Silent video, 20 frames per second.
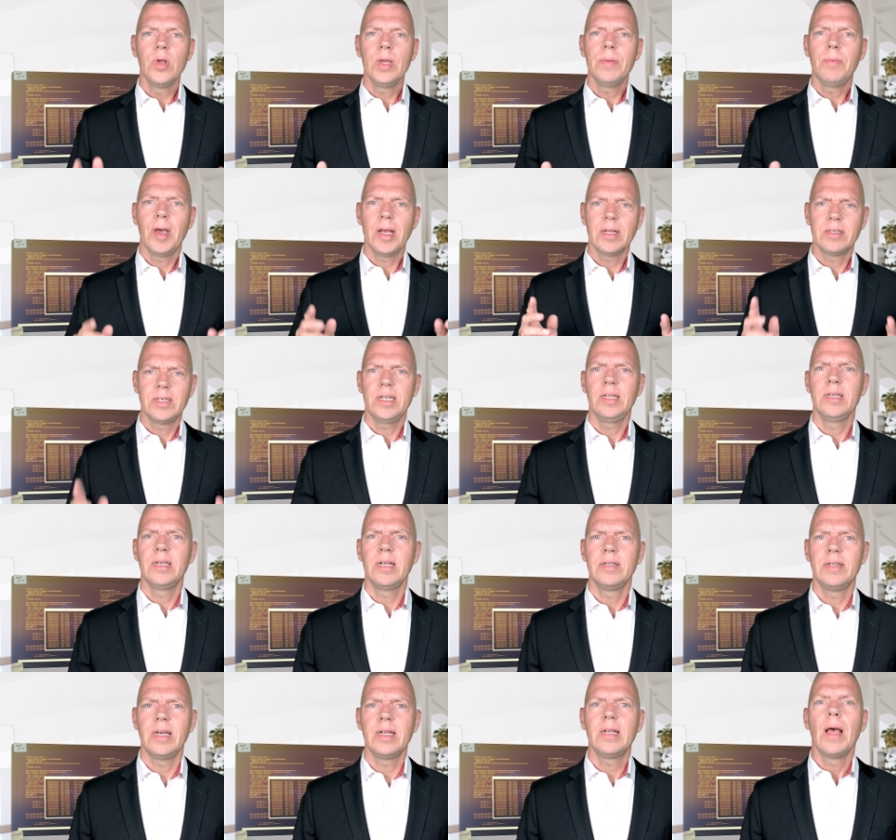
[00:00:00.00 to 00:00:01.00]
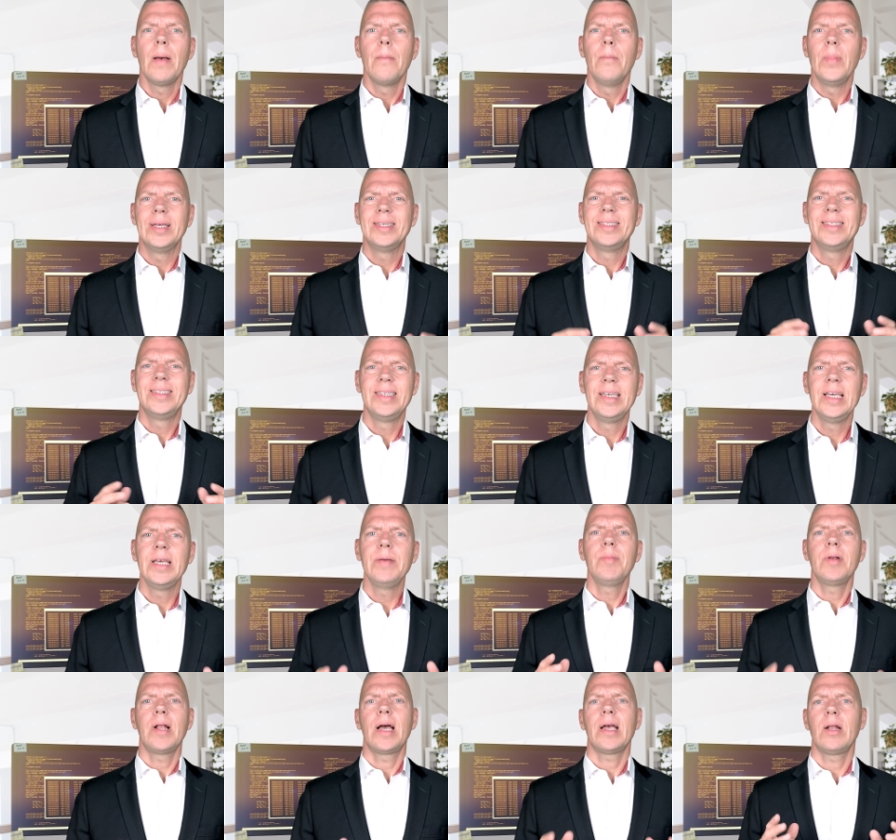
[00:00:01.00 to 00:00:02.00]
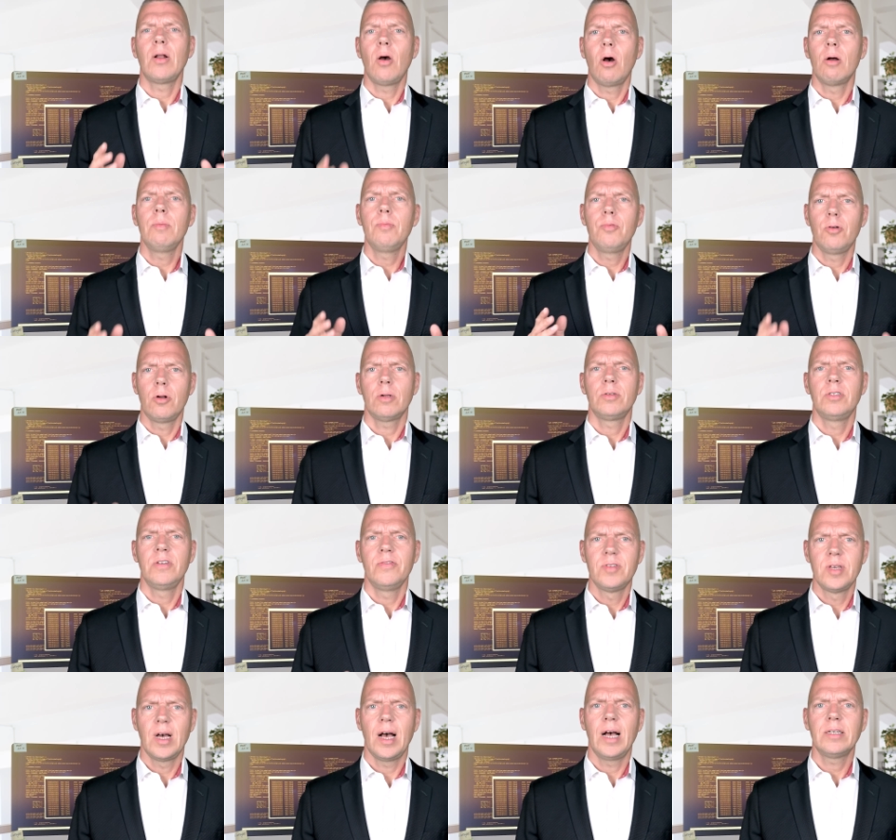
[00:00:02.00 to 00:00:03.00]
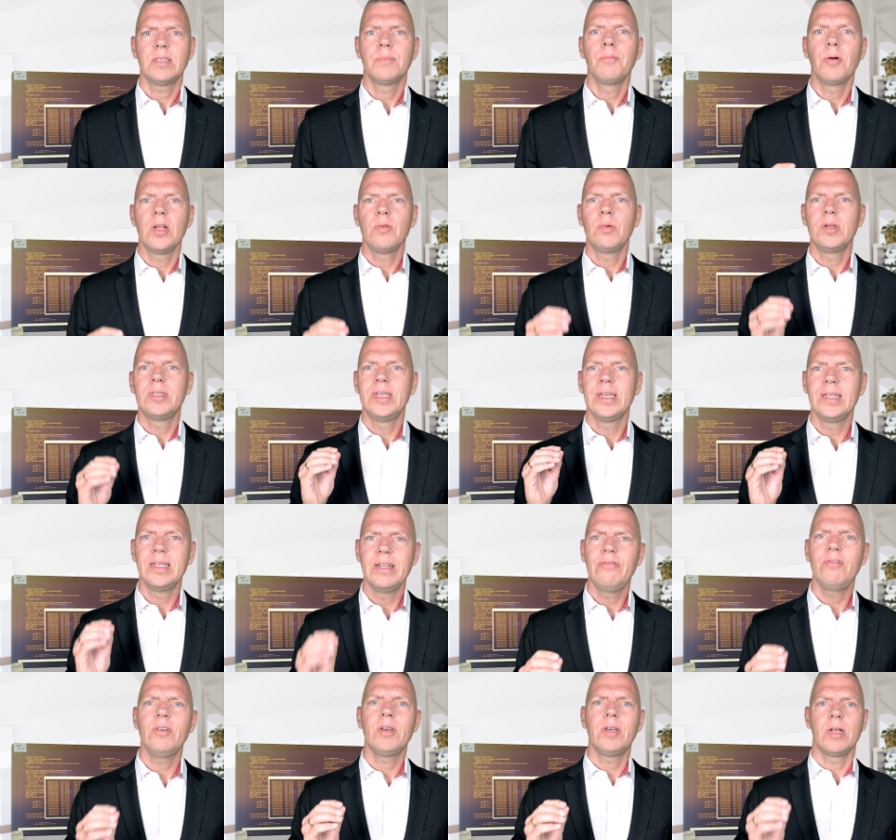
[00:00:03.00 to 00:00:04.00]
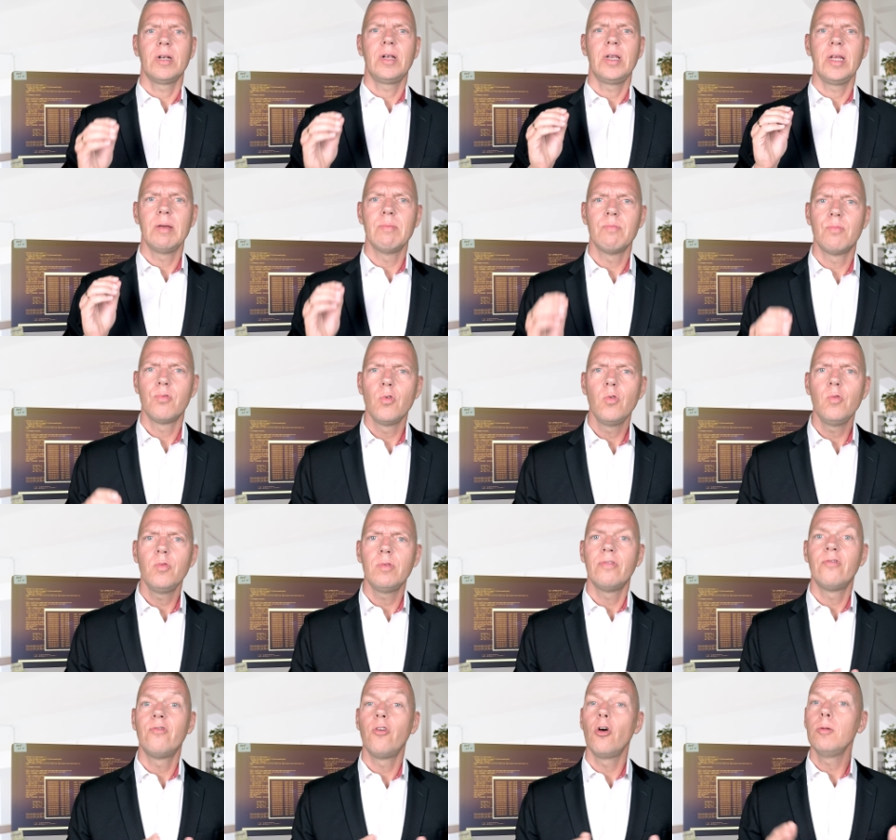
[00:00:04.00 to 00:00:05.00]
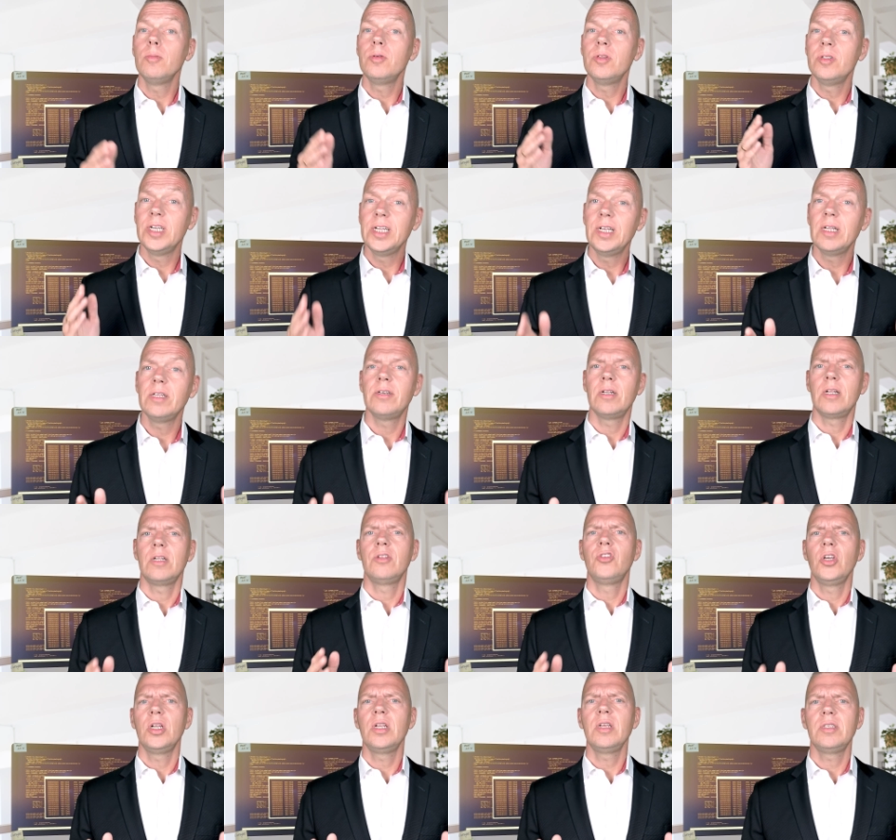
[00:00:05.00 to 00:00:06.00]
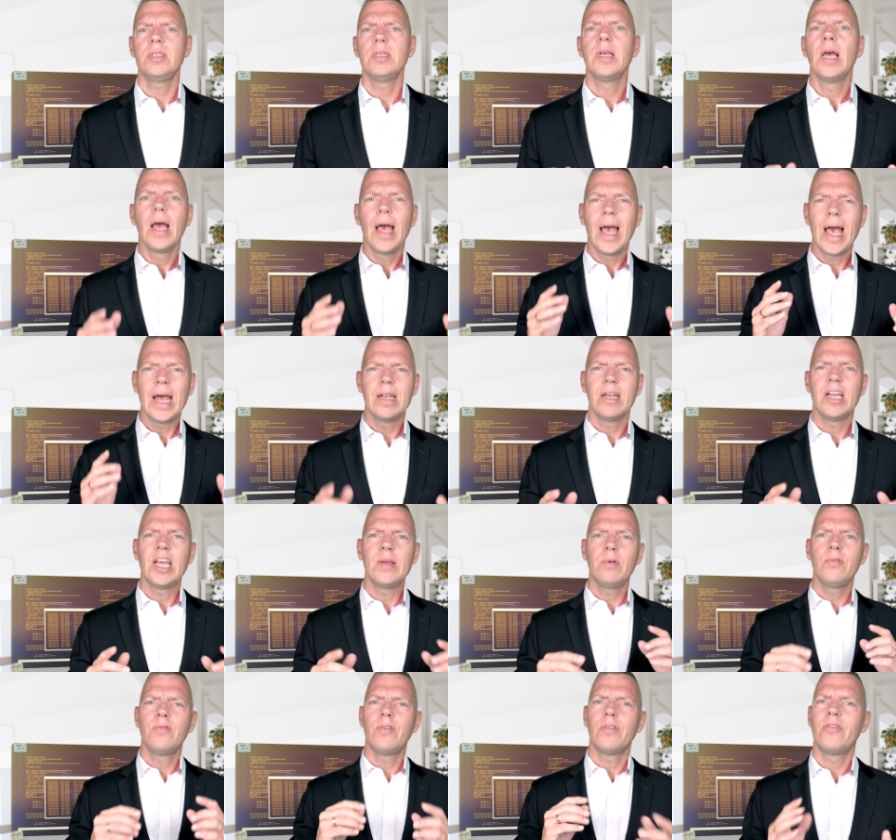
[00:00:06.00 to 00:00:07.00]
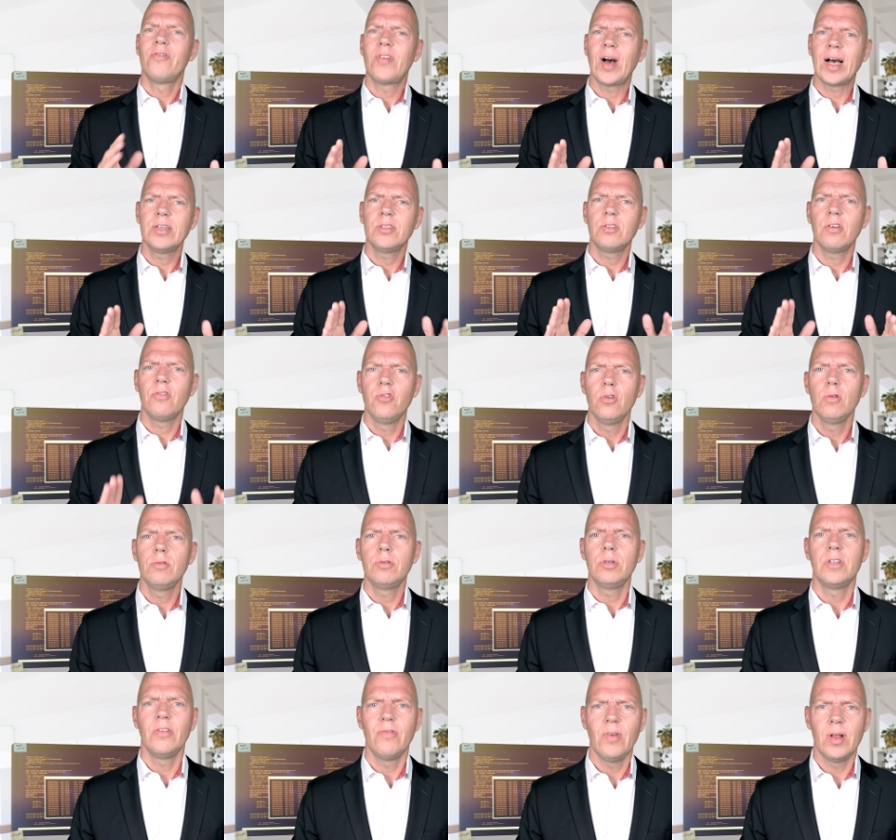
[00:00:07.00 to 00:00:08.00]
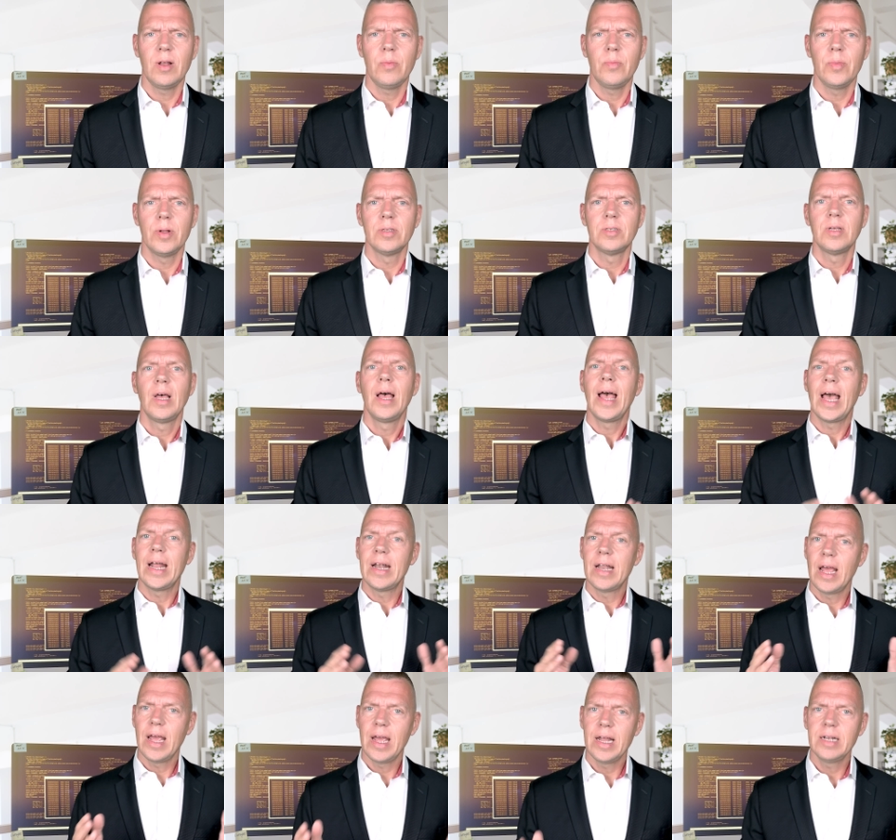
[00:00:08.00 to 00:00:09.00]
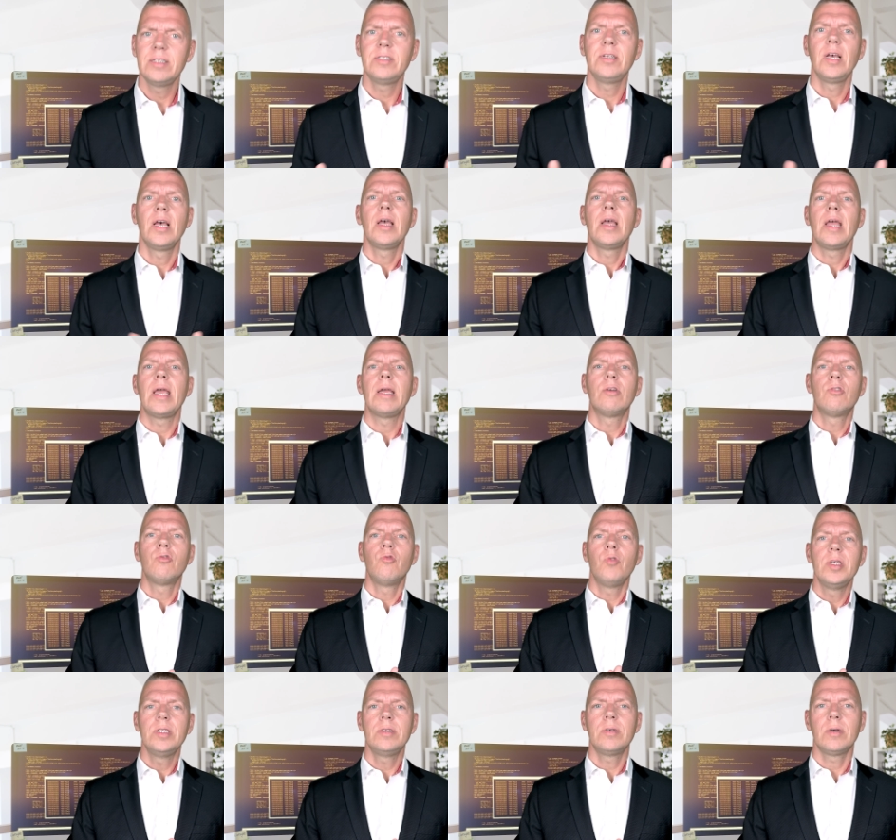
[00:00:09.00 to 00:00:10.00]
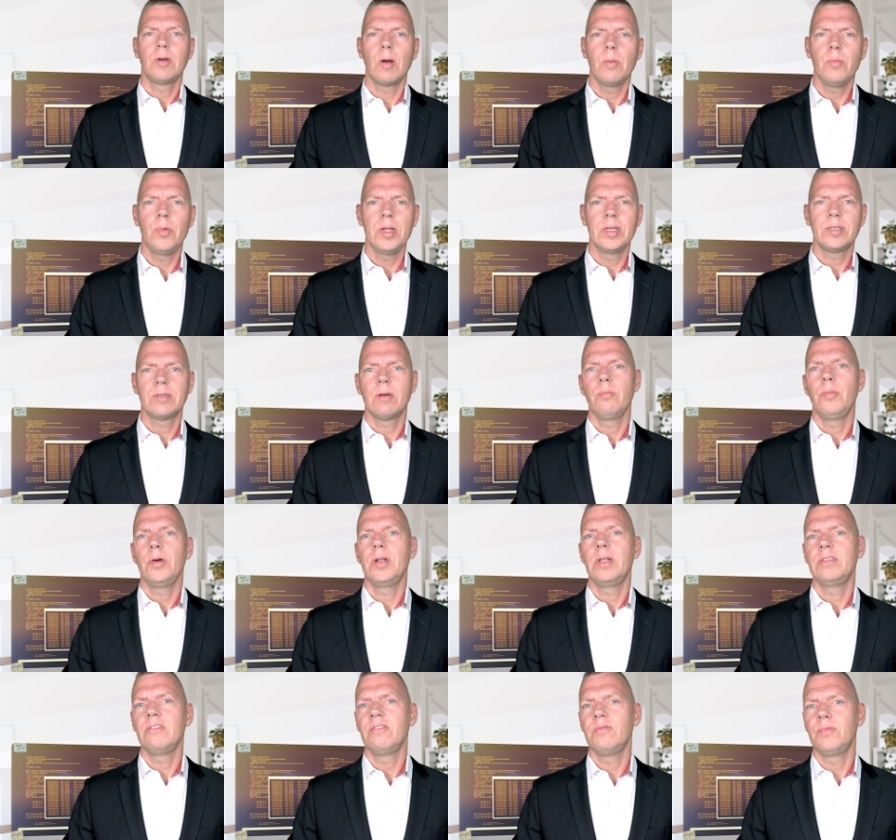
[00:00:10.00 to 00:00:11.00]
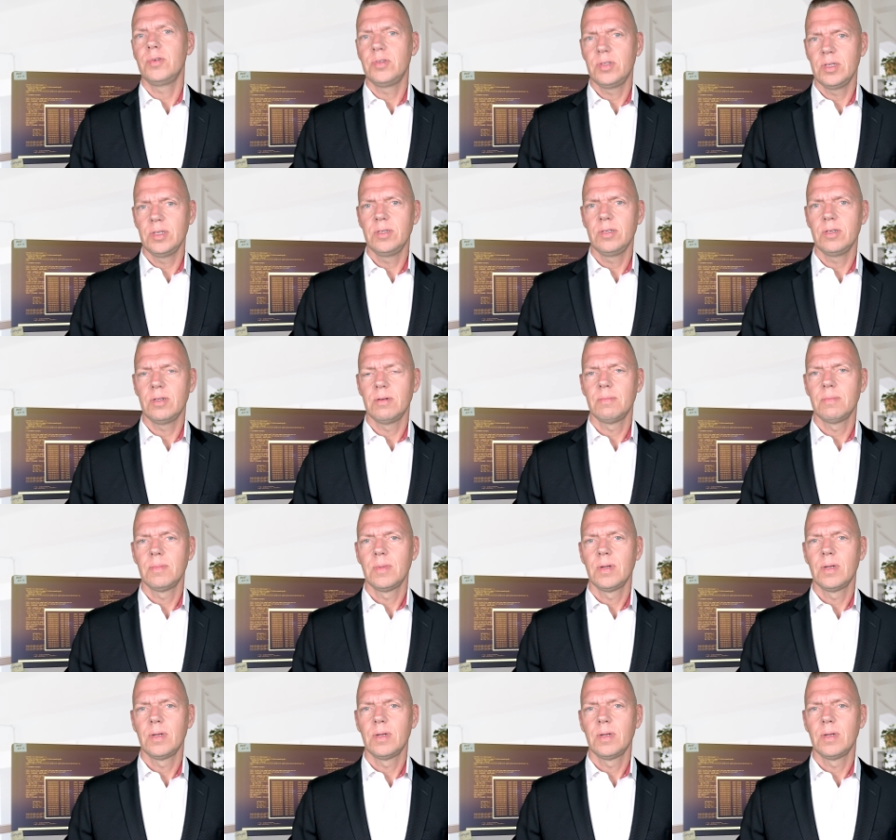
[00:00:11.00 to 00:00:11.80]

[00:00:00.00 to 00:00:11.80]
Repaying technical debt may seem like an unproductive task, but it will significantly improve the firm's digital agility and enable for faster future developments, and hence increase the company's competitive position.